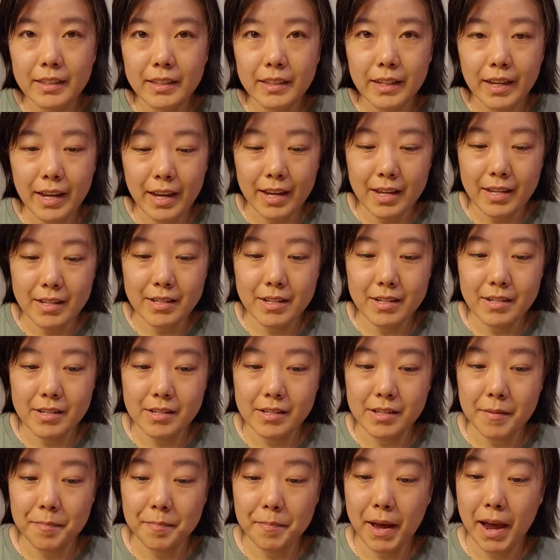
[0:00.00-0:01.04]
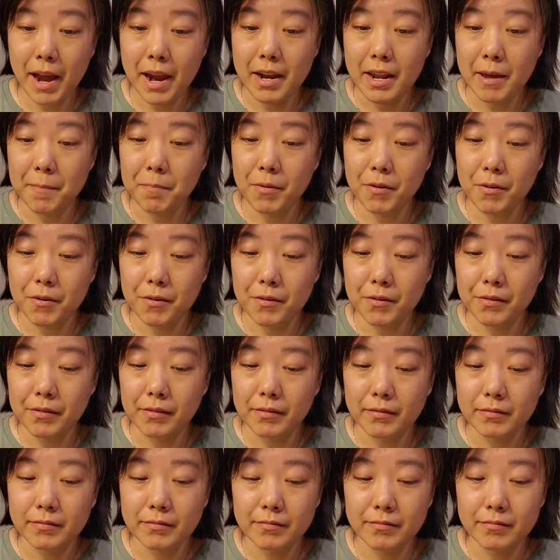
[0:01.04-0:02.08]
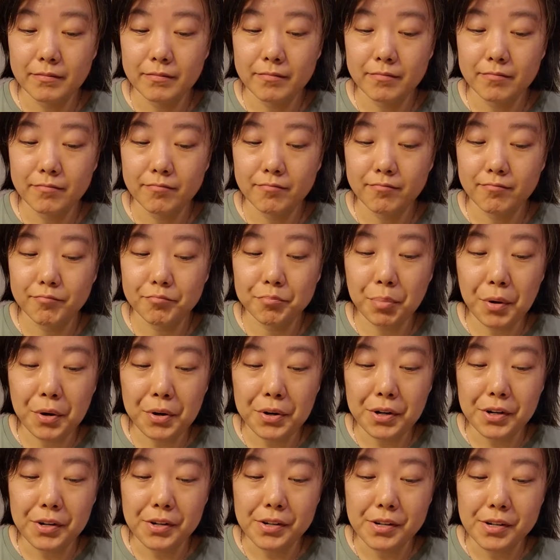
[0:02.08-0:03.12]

And this is the pineapple burger.